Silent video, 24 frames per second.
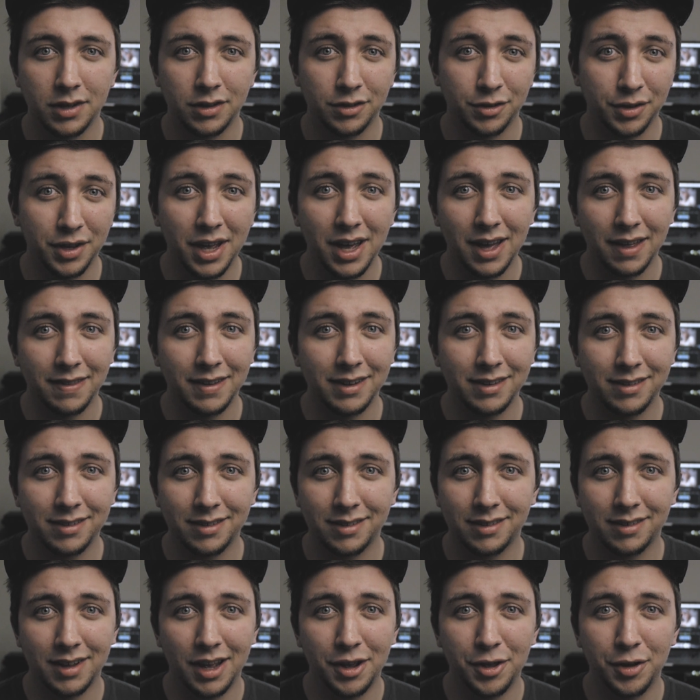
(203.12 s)
So yeah,
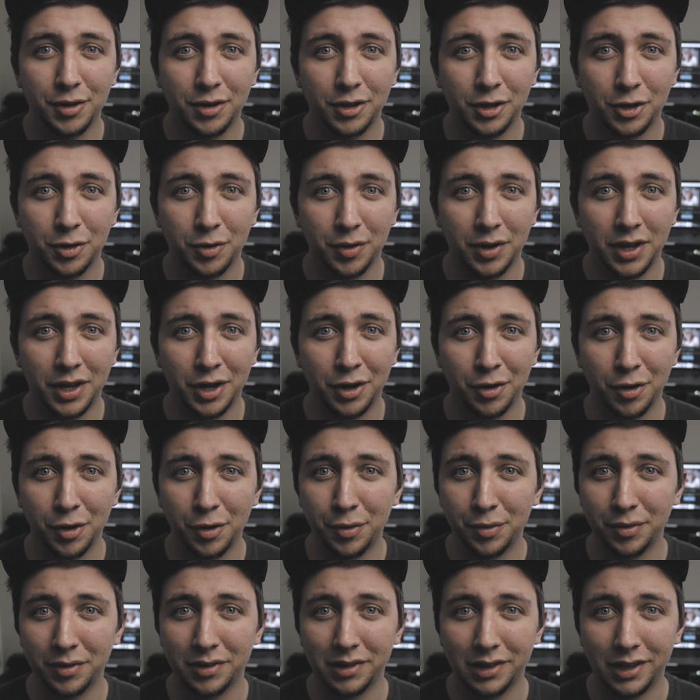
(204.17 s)
that's how you can create your
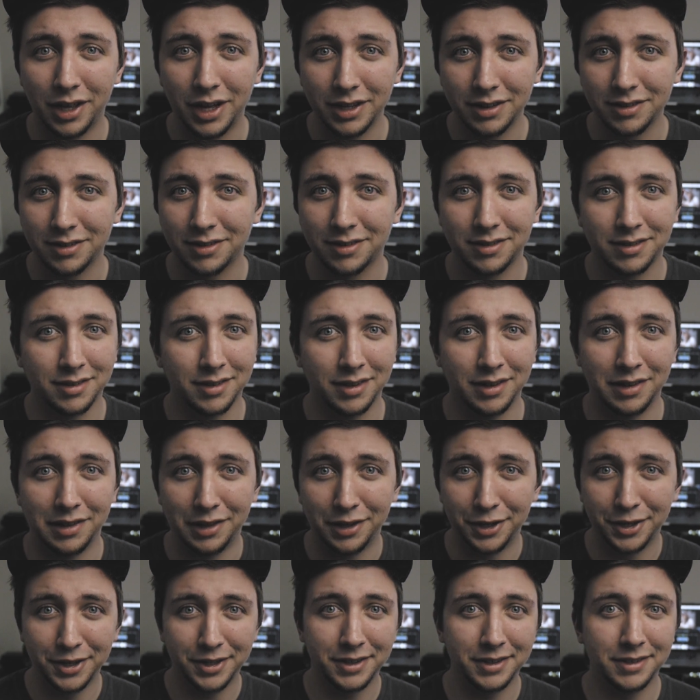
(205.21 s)
own LUTs and
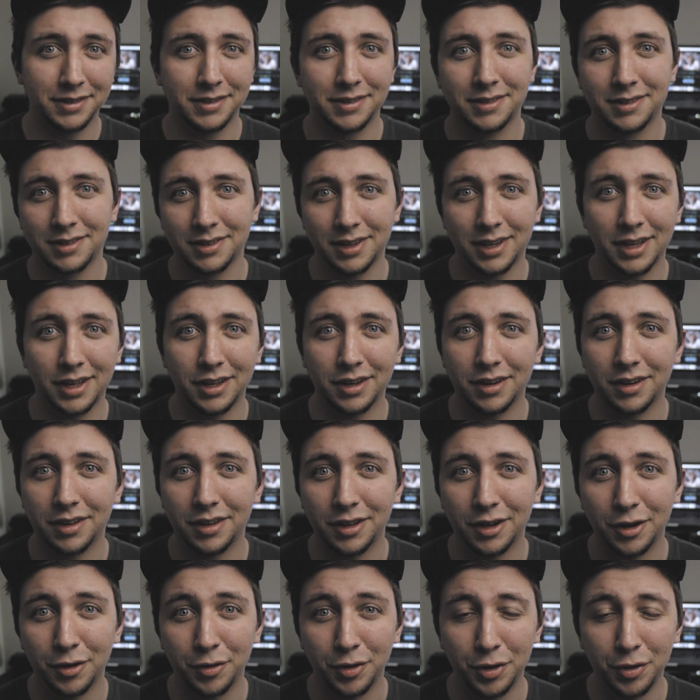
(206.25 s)
looks and
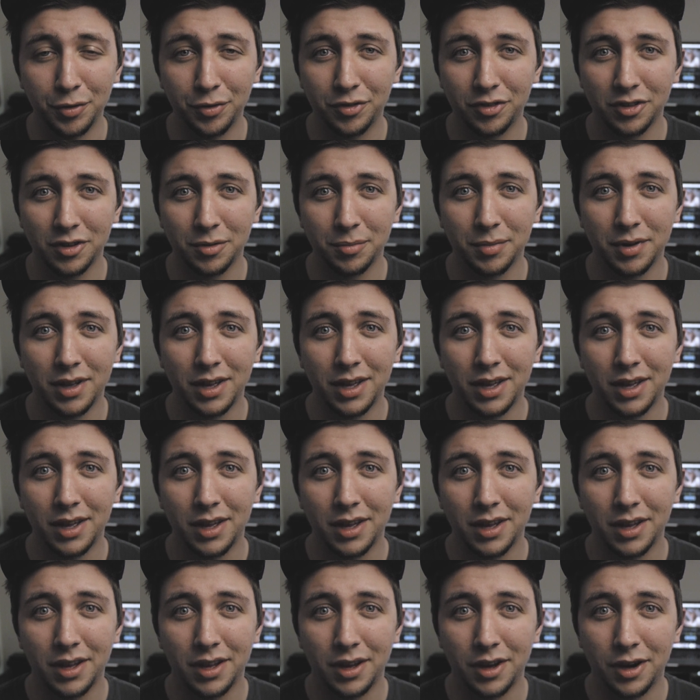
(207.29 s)
you know use them
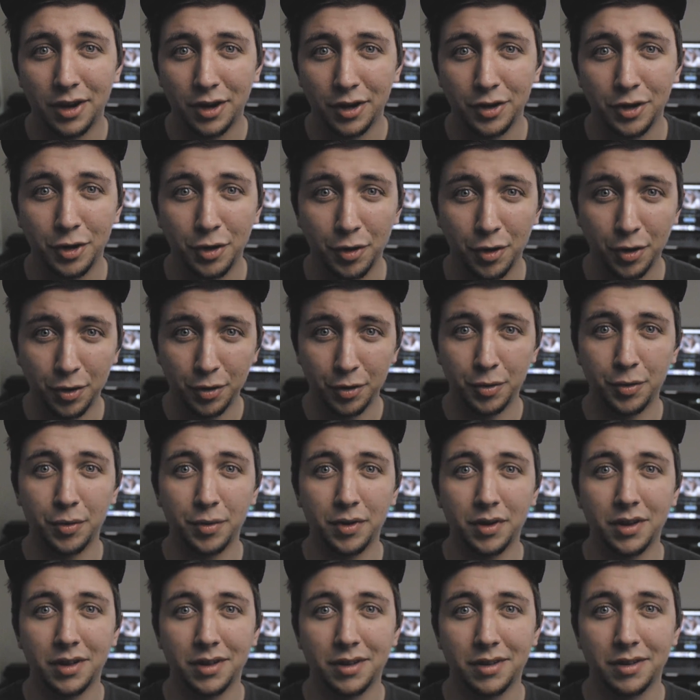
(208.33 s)
on your
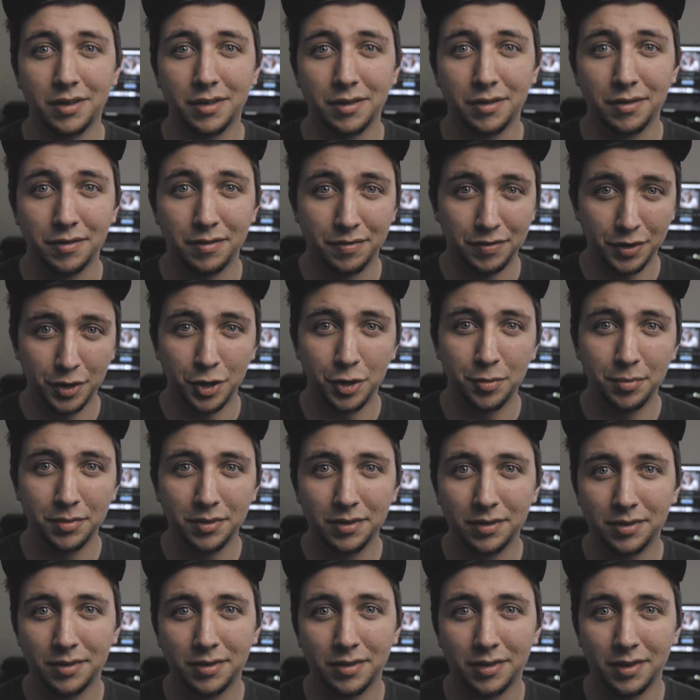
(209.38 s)
own
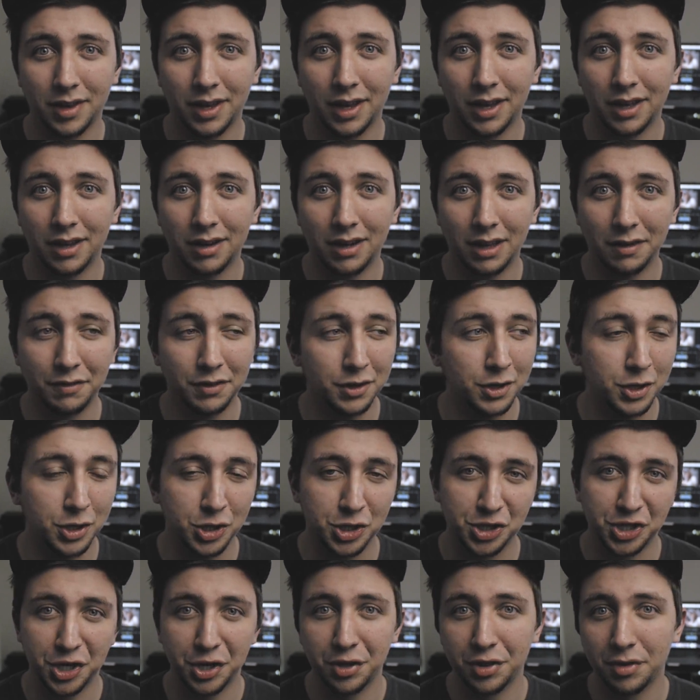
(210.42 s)
films and even
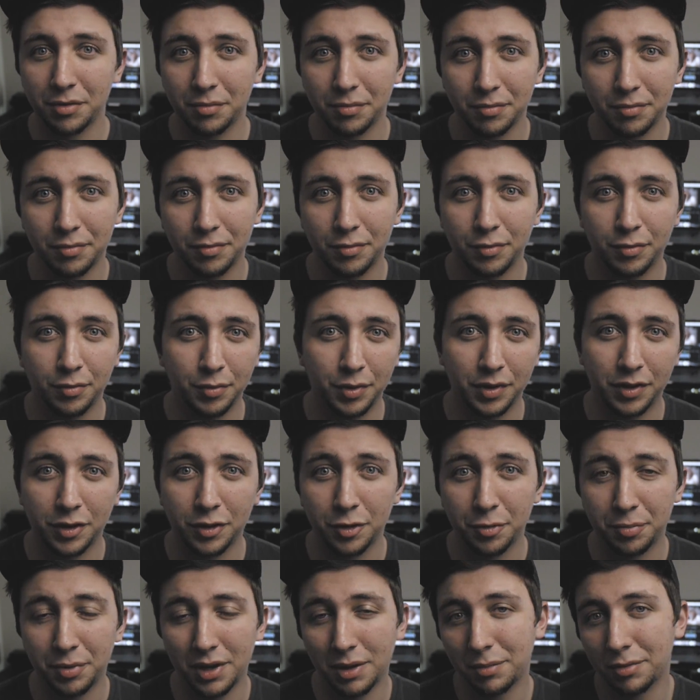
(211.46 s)
share them with
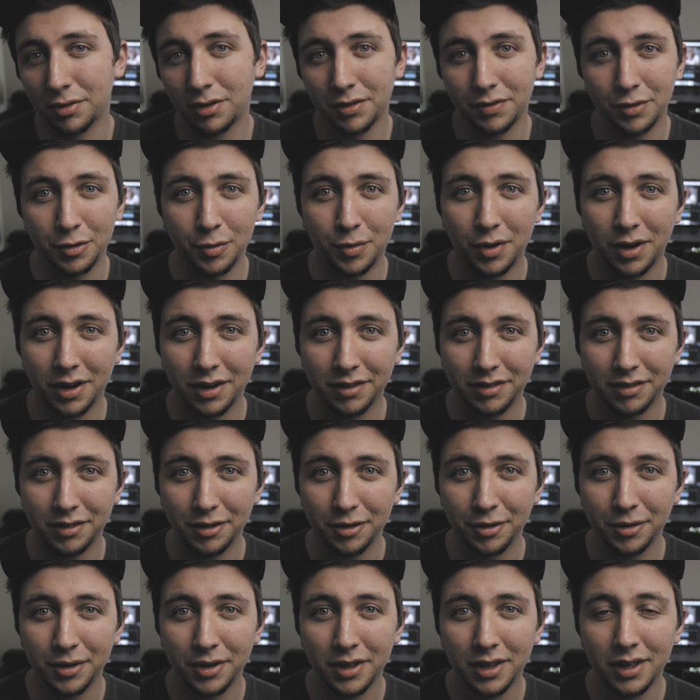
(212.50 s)
other people if you wanted
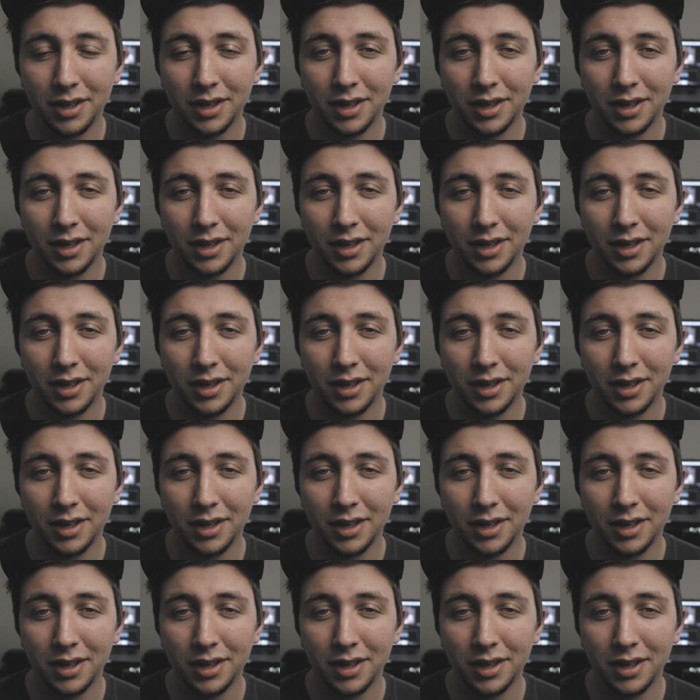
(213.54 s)
to.